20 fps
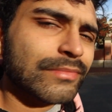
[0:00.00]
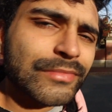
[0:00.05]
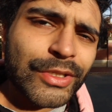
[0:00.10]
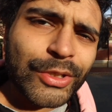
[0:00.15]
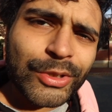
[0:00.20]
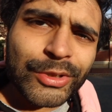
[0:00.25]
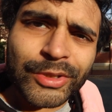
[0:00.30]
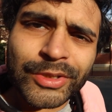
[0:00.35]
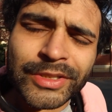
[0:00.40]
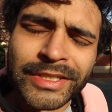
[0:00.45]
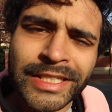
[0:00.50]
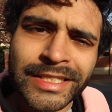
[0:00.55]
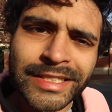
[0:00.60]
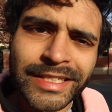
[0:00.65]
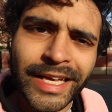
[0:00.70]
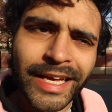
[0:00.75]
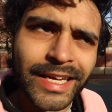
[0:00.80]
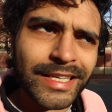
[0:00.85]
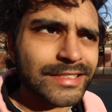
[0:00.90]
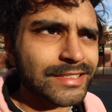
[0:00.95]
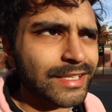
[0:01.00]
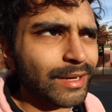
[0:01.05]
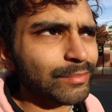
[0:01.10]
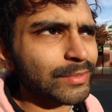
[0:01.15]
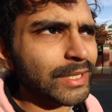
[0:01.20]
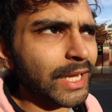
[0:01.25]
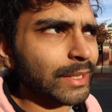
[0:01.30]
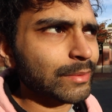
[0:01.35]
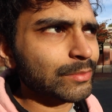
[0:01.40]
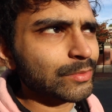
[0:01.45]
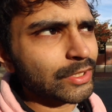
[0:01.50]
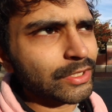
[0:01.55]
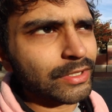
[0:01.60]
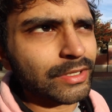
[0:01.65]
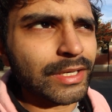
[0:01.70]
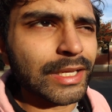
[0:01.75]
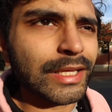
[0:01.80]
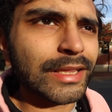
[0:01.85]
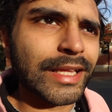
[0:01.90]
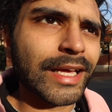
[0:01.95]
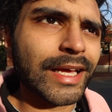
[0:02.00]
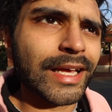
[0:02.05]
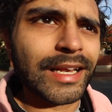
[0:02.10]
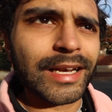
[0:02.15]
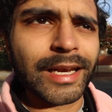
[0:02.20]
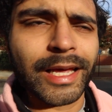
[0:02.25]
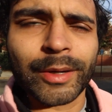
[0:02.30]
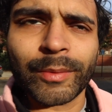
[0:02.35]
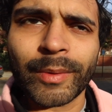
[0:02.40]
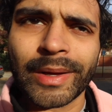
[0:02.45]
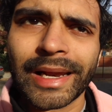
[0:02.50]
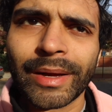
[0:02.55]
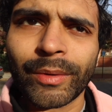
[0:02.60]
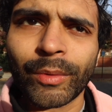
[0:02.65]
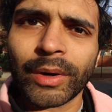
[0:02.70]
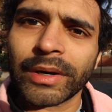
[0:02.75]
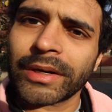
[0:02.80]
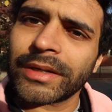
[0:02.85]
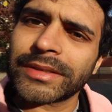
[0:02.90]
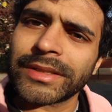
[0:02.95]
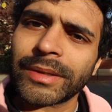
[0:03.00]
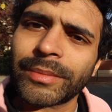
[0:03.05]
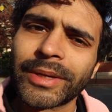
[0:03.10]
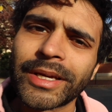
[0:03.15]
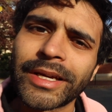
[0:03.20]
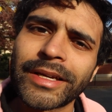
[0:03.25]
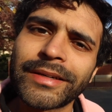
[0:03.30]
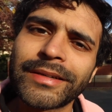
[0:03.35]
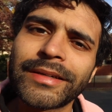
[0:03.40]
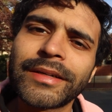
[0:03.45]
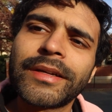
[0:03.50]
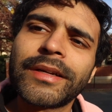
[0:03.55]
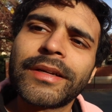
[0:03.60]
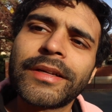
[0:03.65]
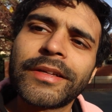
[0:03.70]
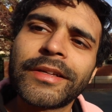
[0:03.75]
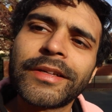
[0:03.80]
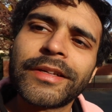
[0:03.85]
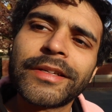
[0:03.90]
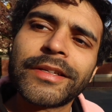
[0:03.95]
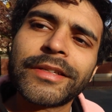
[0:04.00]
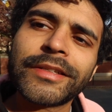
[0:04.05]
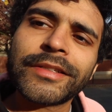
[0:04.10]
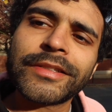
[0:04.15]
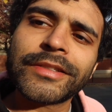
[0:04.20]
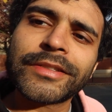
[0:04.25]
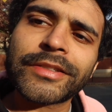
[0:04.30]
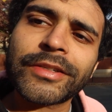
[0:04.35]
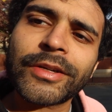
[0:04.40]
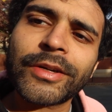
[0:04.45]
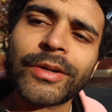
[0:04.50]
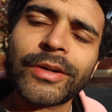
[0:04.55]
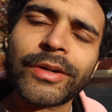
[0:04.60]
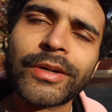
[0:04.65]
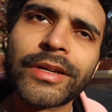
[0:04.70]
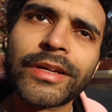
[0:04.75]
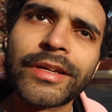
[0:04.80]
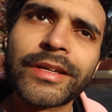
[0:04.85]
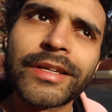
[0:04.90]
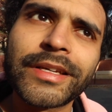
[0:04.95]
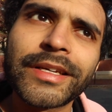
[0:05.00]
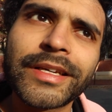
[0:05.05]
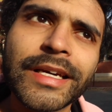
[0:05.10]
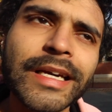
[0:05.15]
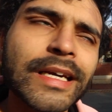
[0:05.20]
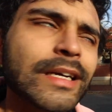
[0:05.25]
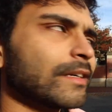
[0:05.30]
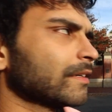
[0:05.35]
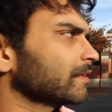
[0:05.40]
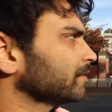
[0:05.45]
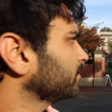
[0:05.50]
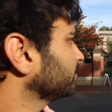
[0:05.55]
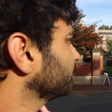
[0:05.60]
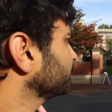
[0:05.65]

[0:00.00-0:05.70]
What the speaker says: used to sit there sometimes here and there, like when I wanted some air. So yeah,